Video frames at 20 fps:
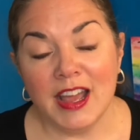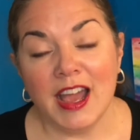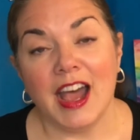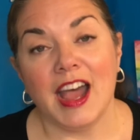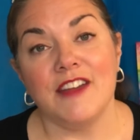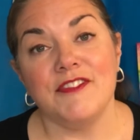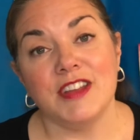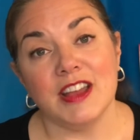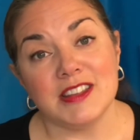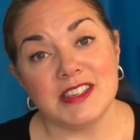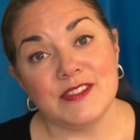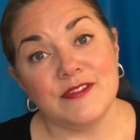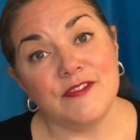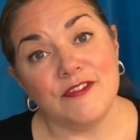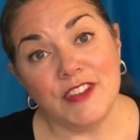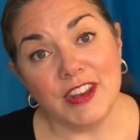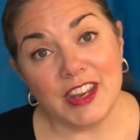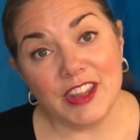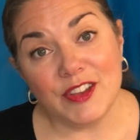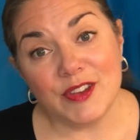I've got some
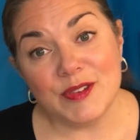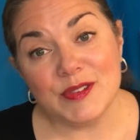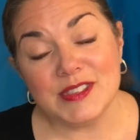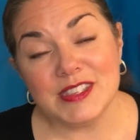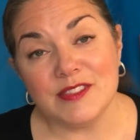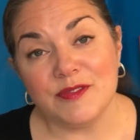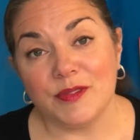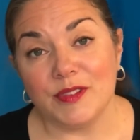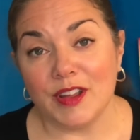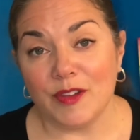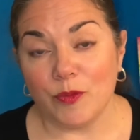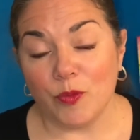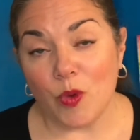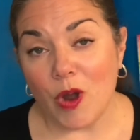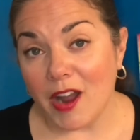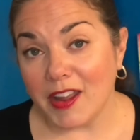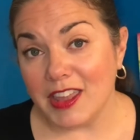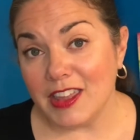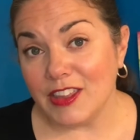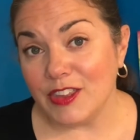videos
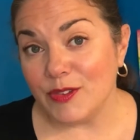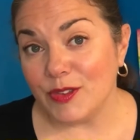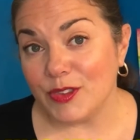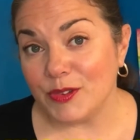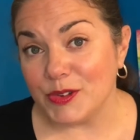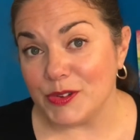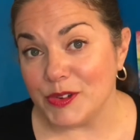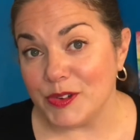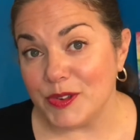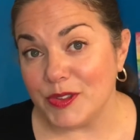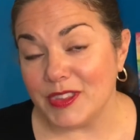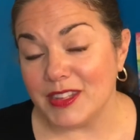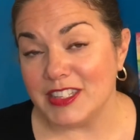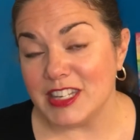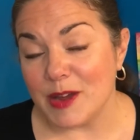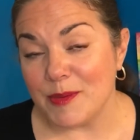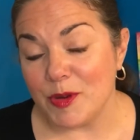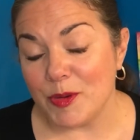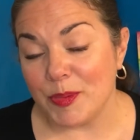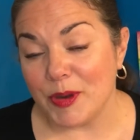walking you through the
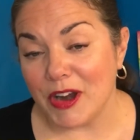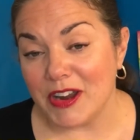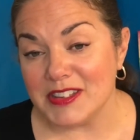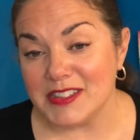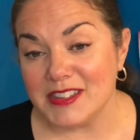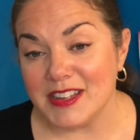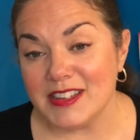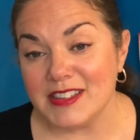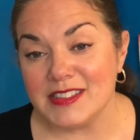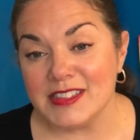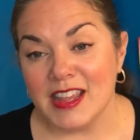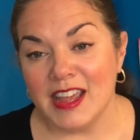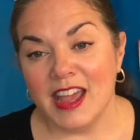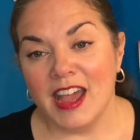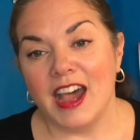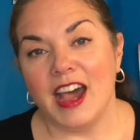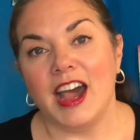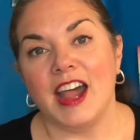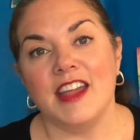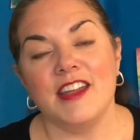demo process.
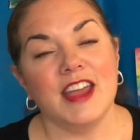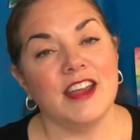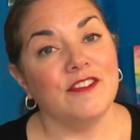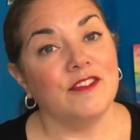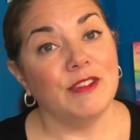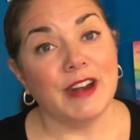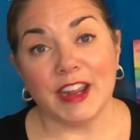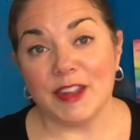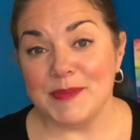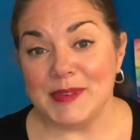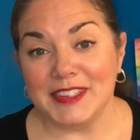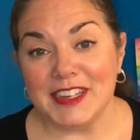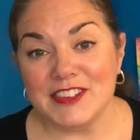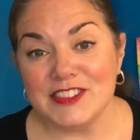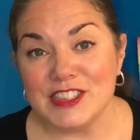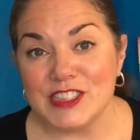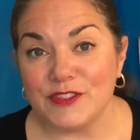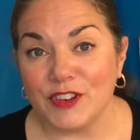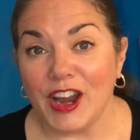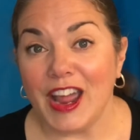I have
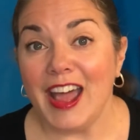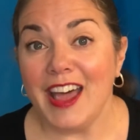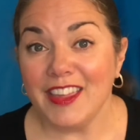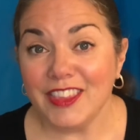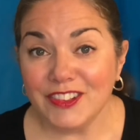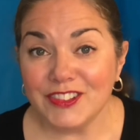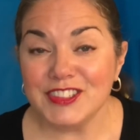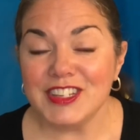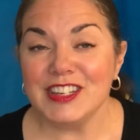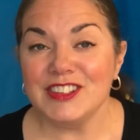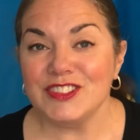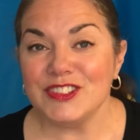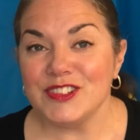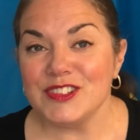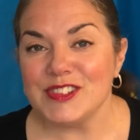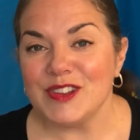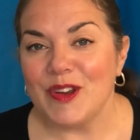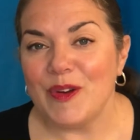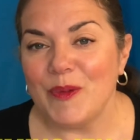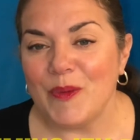recommendations for other
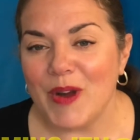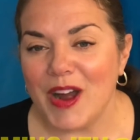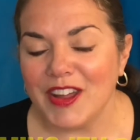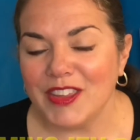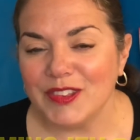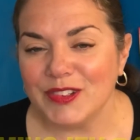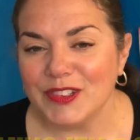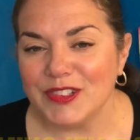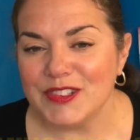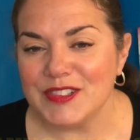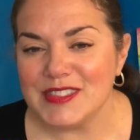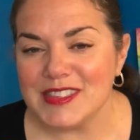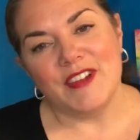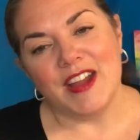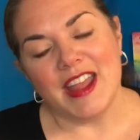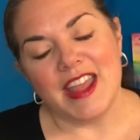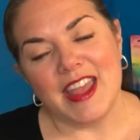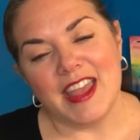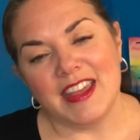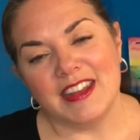teachers' walkthroughs,
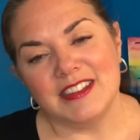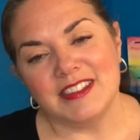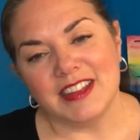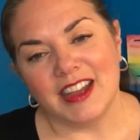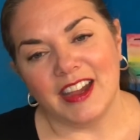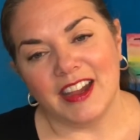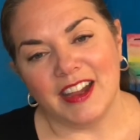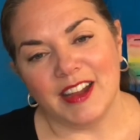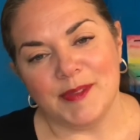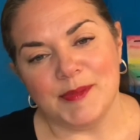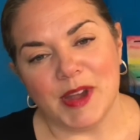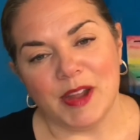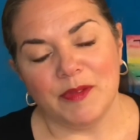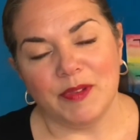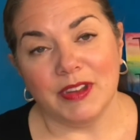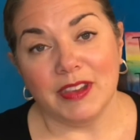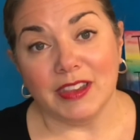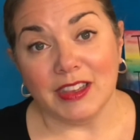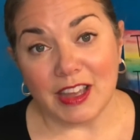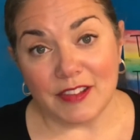and um, I
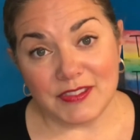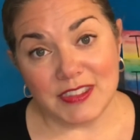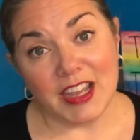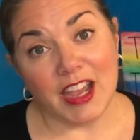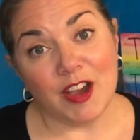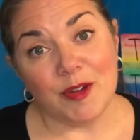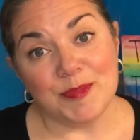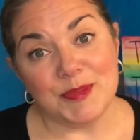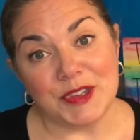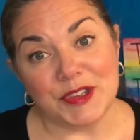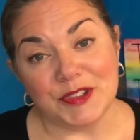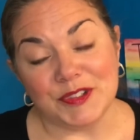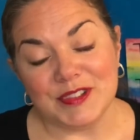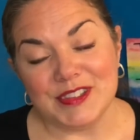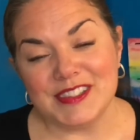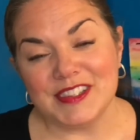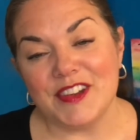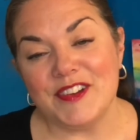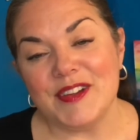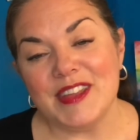would love to help you.
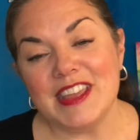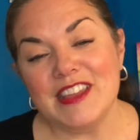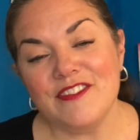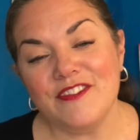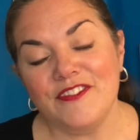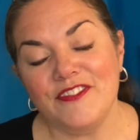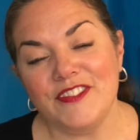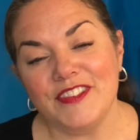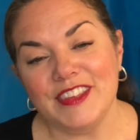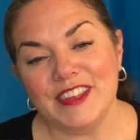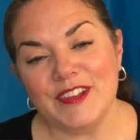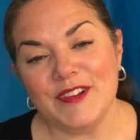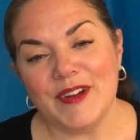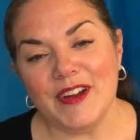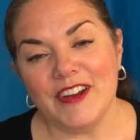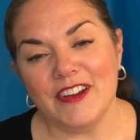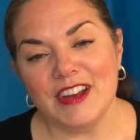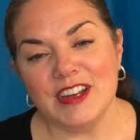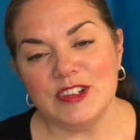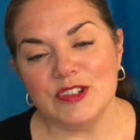So if you
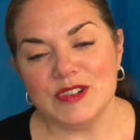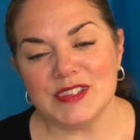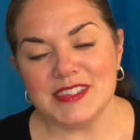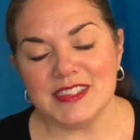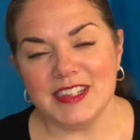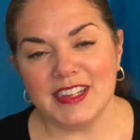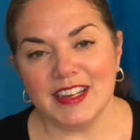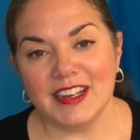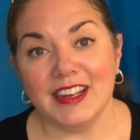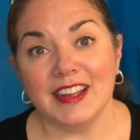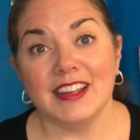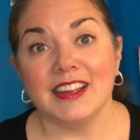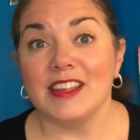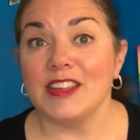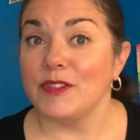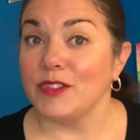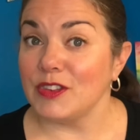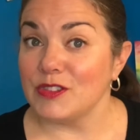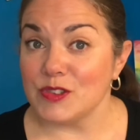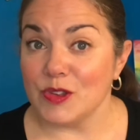are interested,
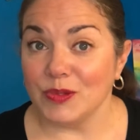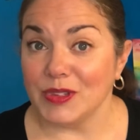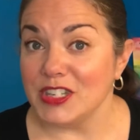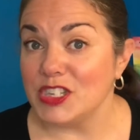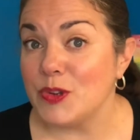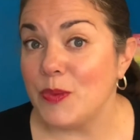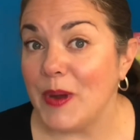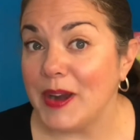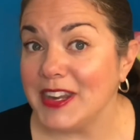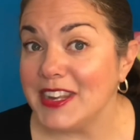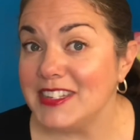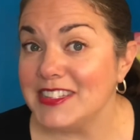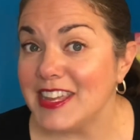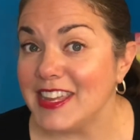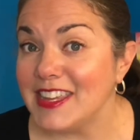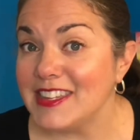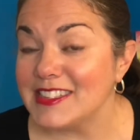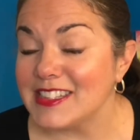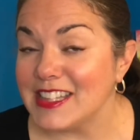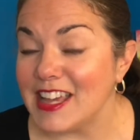there's only twenty
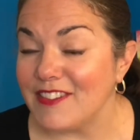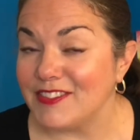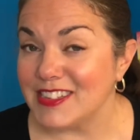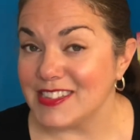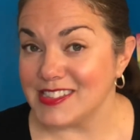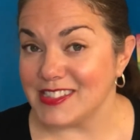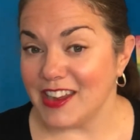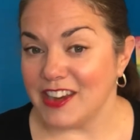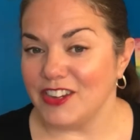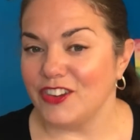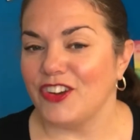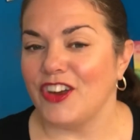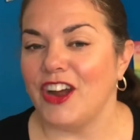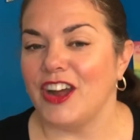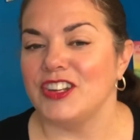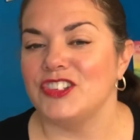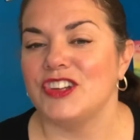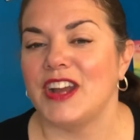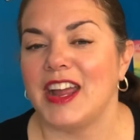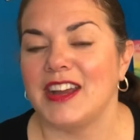days left to sign your
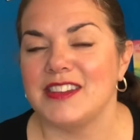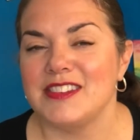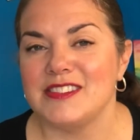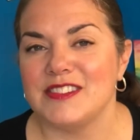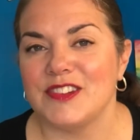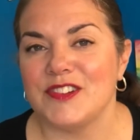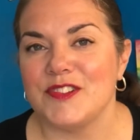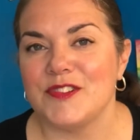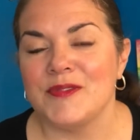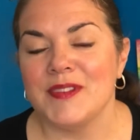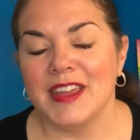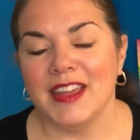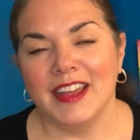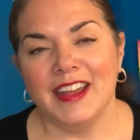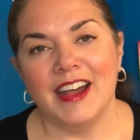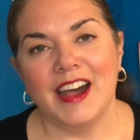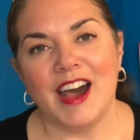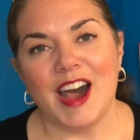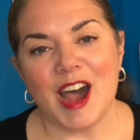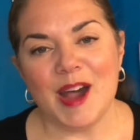contract, so
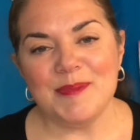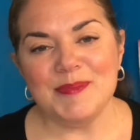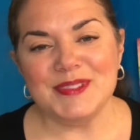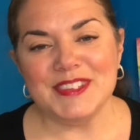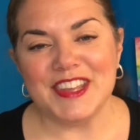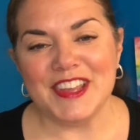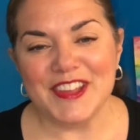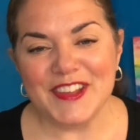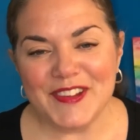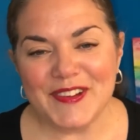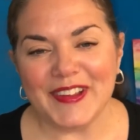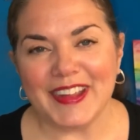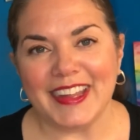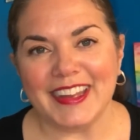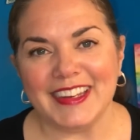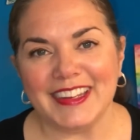hop to it.